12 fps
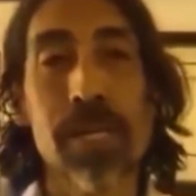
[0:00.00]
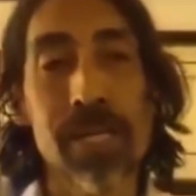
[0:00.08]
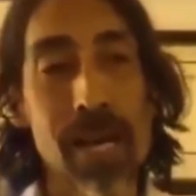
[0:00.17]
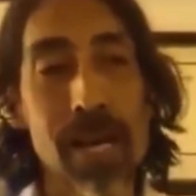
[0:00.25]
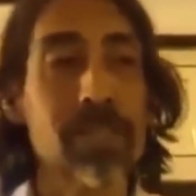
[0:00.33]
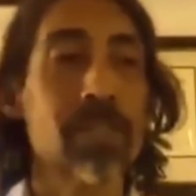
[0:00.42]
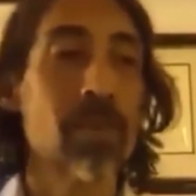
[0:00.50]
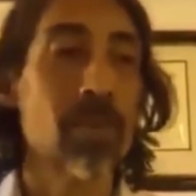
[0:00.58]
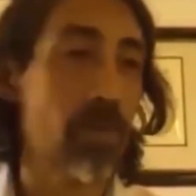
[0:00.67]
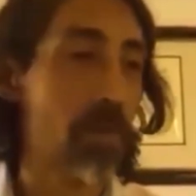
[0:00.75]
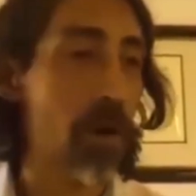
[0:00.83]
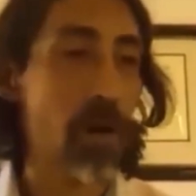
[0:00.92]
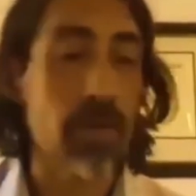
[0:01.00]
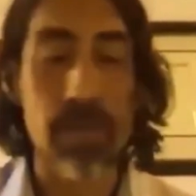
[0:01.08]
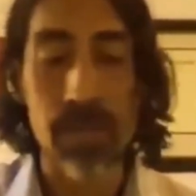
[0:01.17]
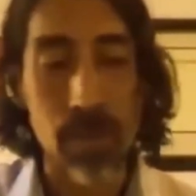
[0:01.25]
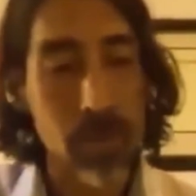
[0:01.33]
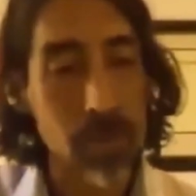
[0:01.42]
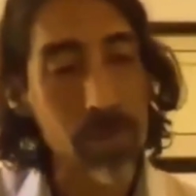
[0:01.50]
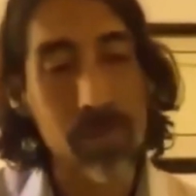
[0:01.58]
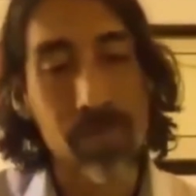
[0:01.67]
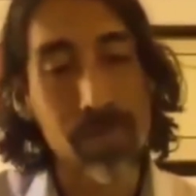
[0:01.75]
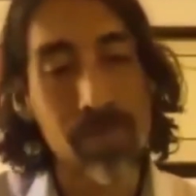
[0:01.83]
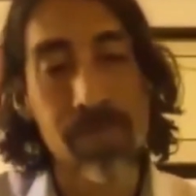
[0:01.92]
that yes, there are these
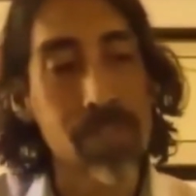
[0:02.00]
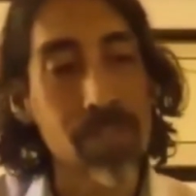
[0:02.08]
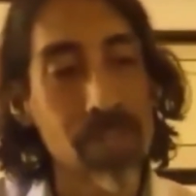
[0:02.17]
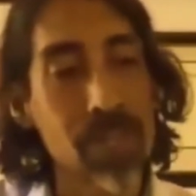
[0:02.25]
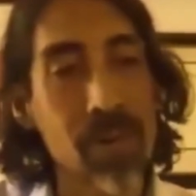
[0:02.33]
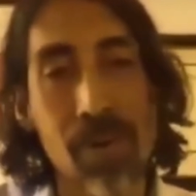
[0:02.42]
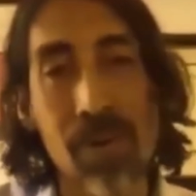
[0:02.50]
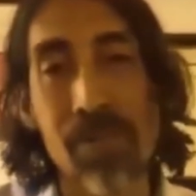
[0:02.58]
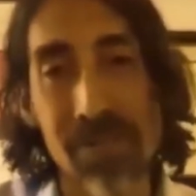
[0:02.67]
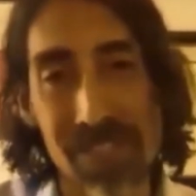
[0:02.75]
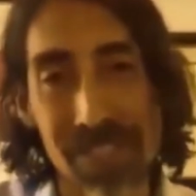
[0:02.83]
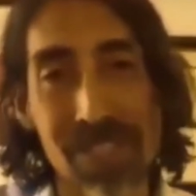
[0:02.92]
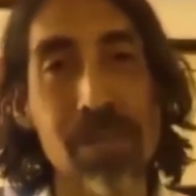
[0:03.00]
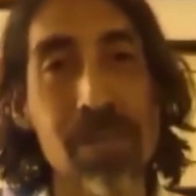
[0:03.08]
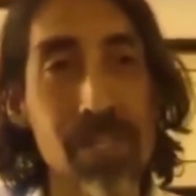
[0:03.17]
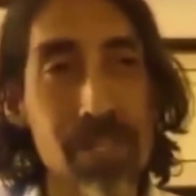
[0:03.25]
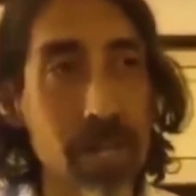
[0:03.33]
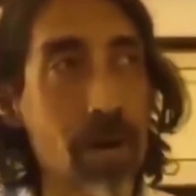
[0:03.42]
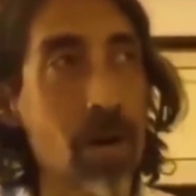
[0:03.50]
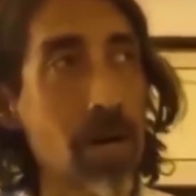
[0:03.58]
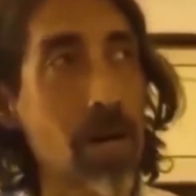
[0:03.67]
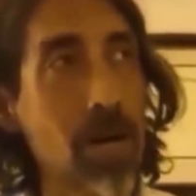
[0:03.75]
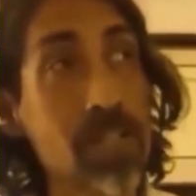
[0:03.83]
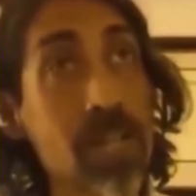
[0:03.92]
yeah. secure facilities that
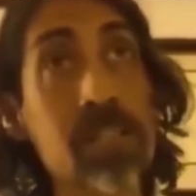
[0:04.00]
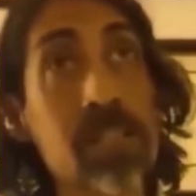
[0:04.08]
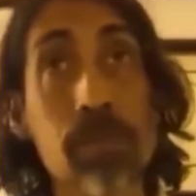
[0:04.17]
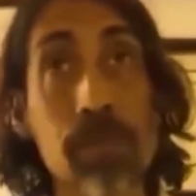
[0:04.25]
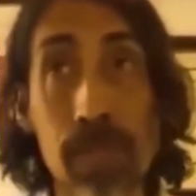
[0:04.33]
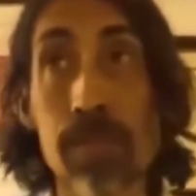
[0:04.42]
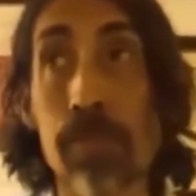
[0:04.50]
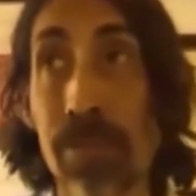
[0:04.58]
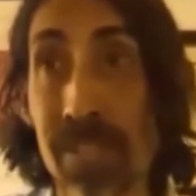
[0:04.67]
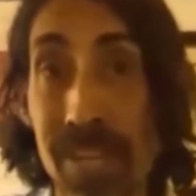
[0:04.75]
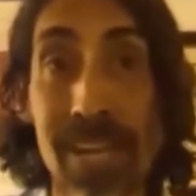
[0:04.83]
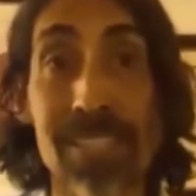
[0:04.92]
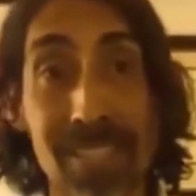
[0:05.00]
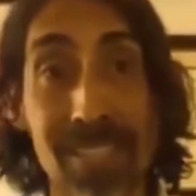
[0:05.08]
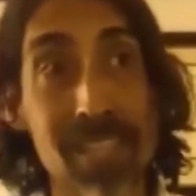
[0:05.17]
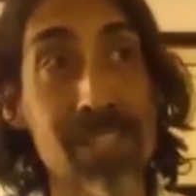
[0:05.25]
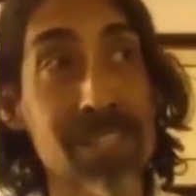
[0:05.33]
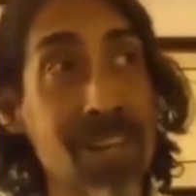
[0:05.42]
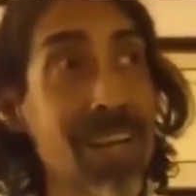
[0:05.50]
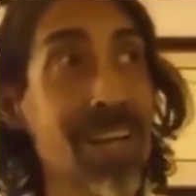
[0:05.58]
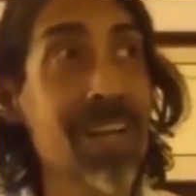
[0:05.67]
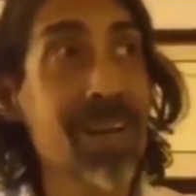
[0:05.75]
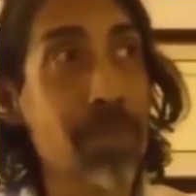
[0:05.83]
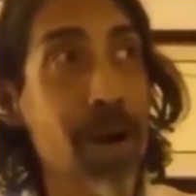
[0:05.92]
ostensibly to protect against
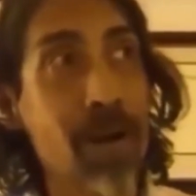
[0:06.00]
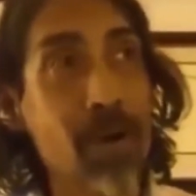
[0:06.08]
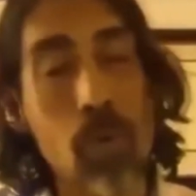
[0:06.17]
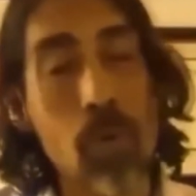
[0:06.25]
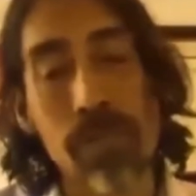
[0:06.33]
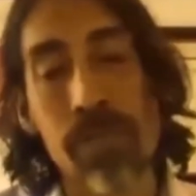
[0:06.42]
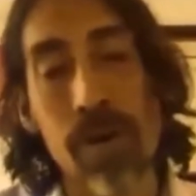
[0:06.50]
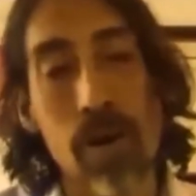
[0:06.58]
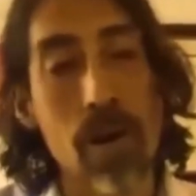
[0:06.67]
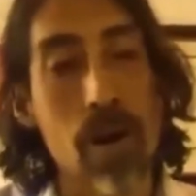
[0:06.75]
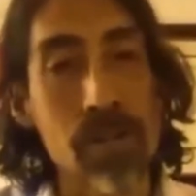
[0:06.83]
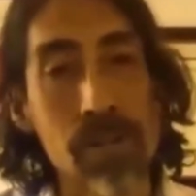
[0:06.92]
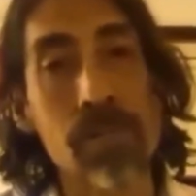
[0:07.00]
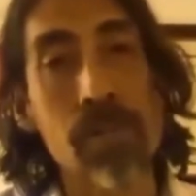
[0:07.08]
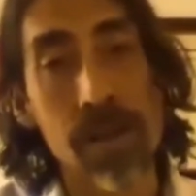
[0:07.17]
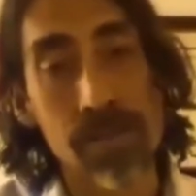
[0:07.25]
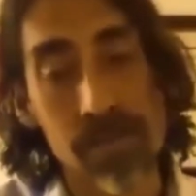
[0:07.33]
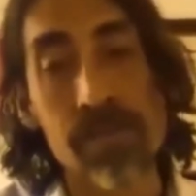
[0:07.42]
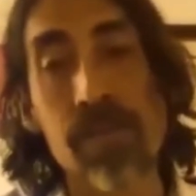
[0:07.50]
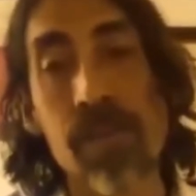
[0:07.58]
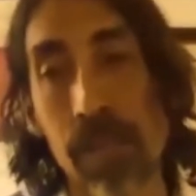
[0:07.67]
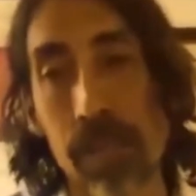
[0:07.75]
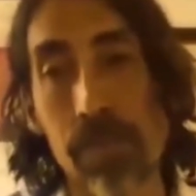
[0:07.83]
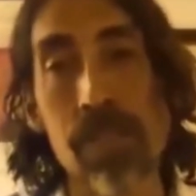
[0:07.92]
biowarfare are de- have
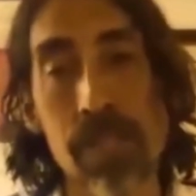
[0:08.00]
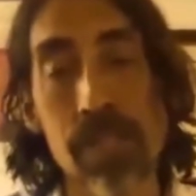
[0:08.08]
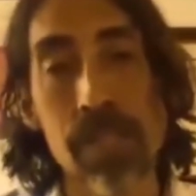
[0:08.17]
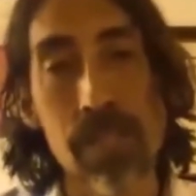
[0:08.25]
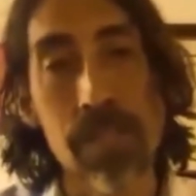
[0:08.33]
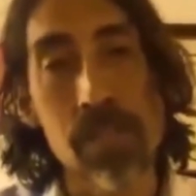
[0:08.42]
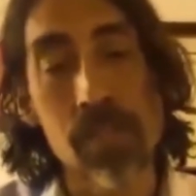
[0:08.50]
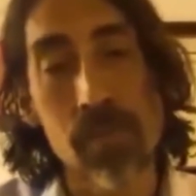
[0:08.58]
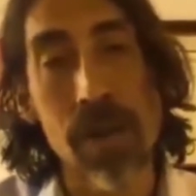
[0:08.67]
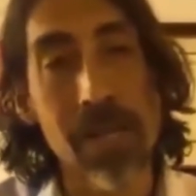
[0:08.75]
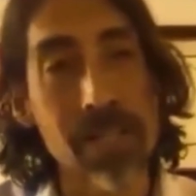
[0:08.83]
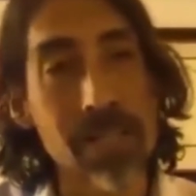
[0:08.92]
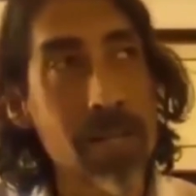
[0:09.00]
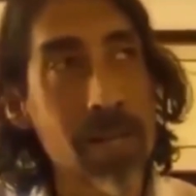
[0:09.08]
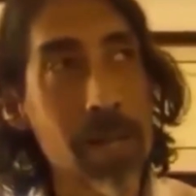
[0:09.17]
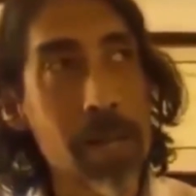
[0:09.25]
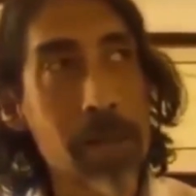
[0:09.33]
developed these strains.